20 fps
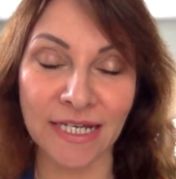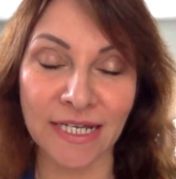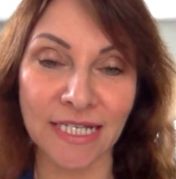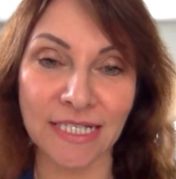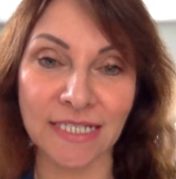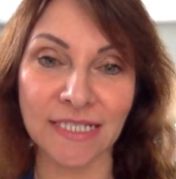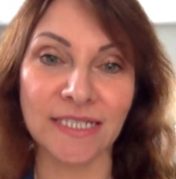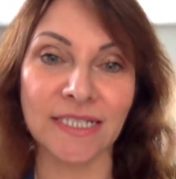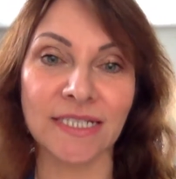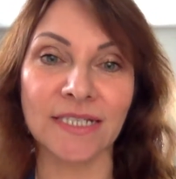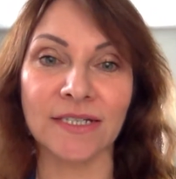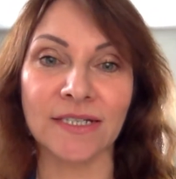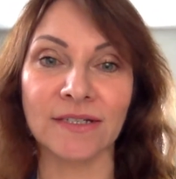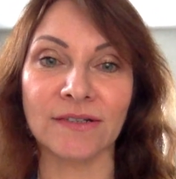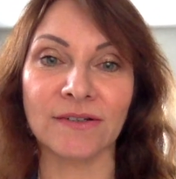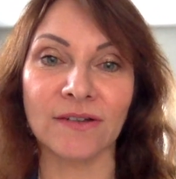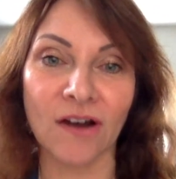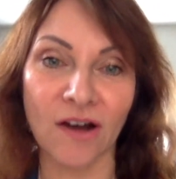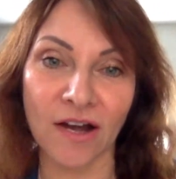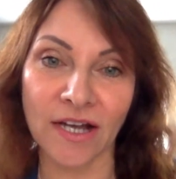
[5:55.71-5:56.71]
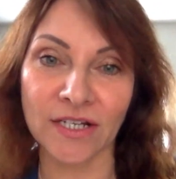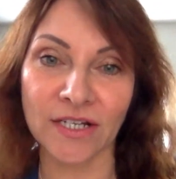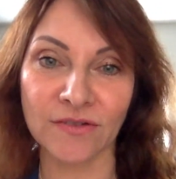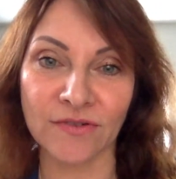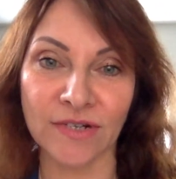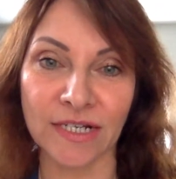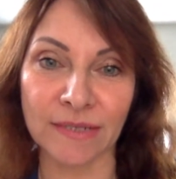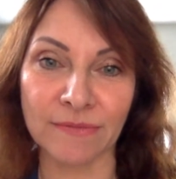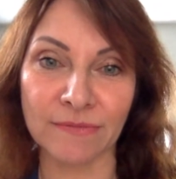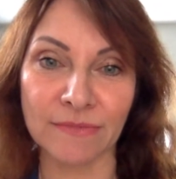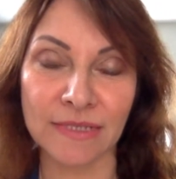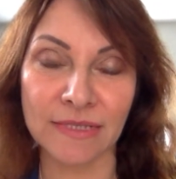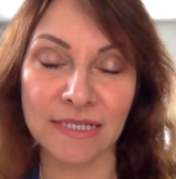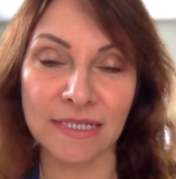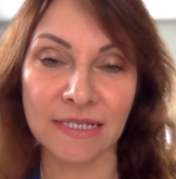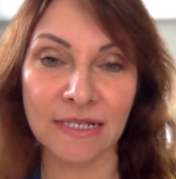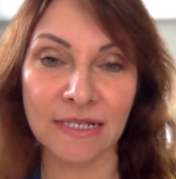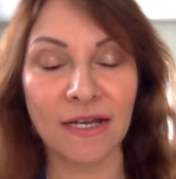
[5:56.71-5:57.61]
into eye creams.